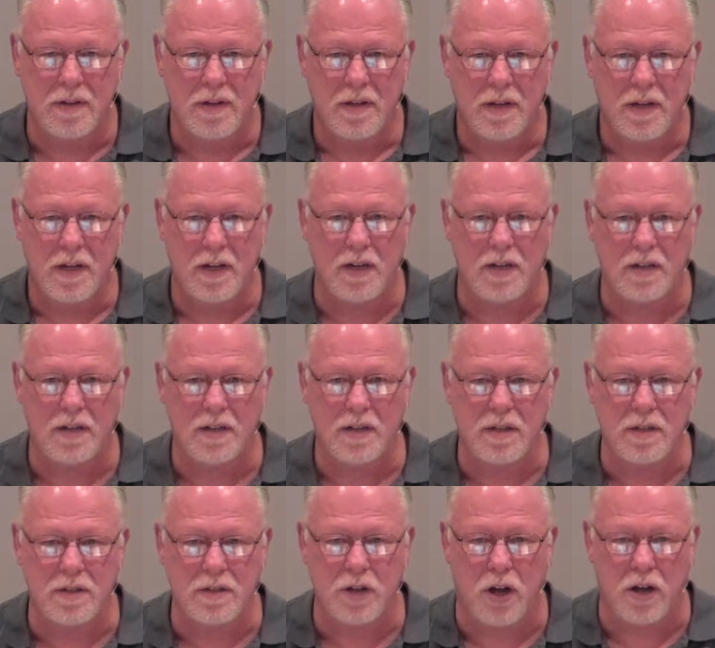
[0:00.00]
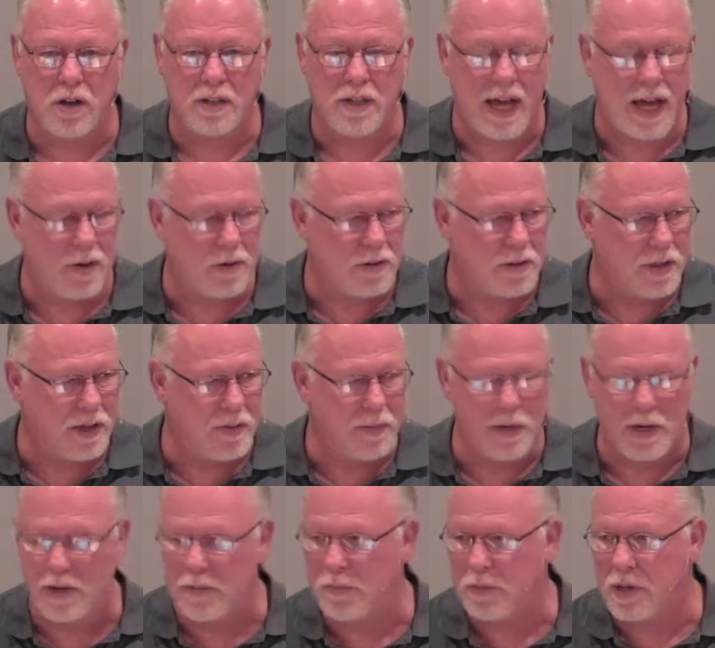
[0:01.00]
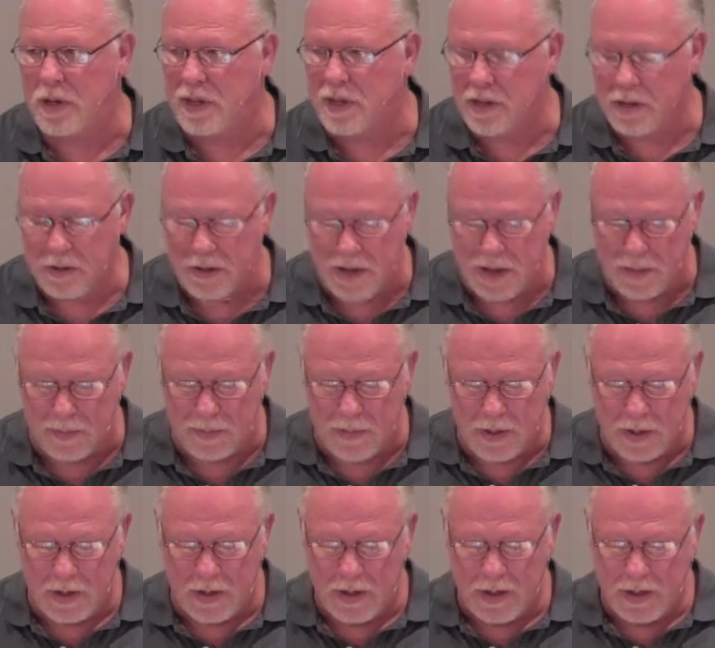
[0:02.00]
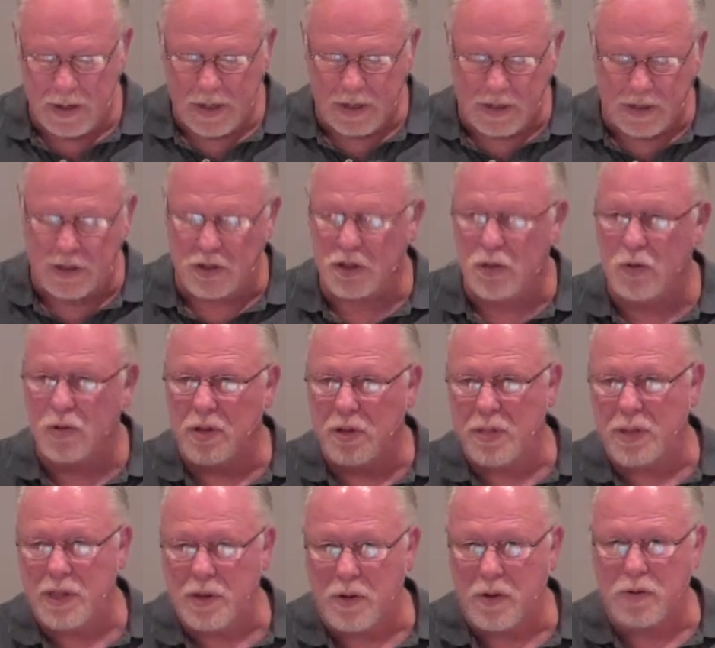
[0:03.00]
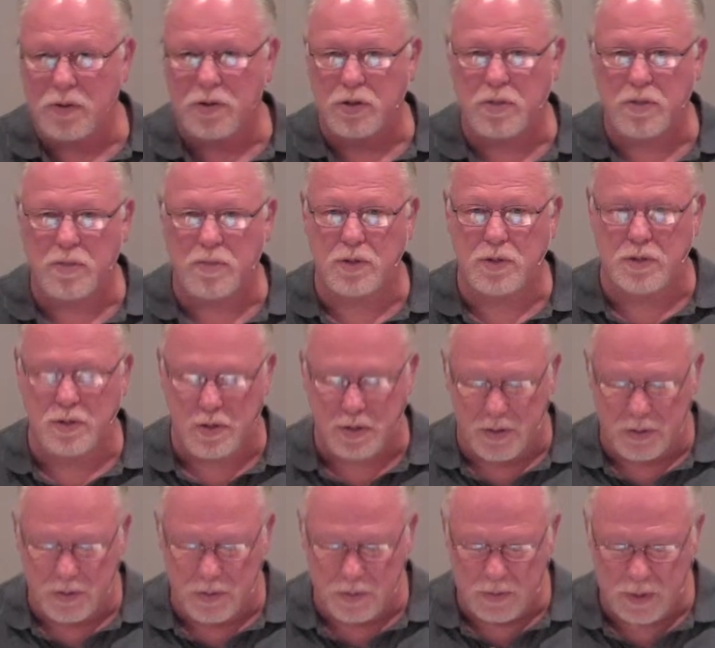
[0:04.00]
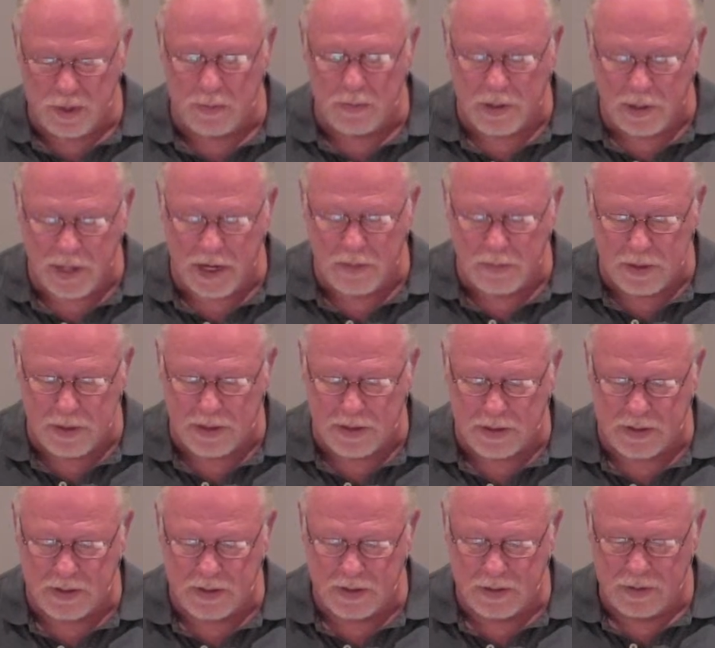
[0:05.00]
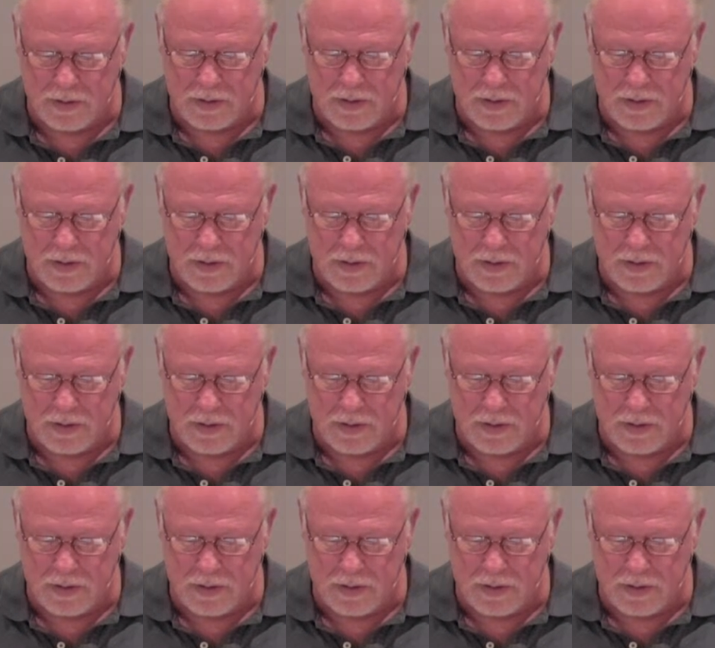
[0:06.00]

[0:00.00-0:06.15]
He didn't talk down to them. He didn't belittle them. He just showed them in their own scriptures something they'd missed.